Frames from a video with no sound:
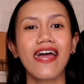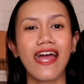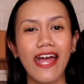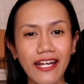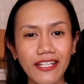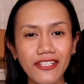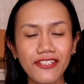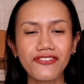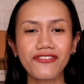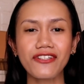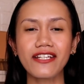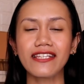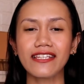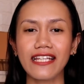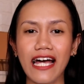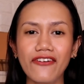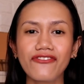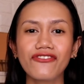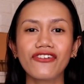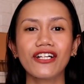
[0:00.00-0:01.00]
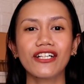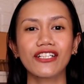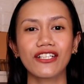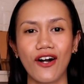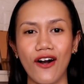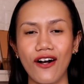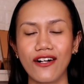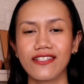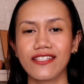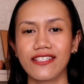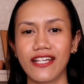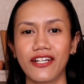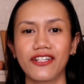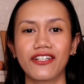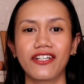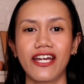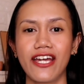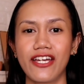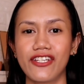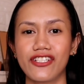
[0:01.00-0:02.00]
entry-level call
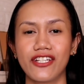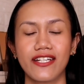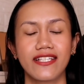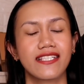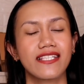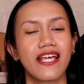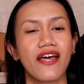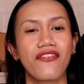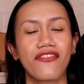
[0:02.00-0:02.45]
center agents?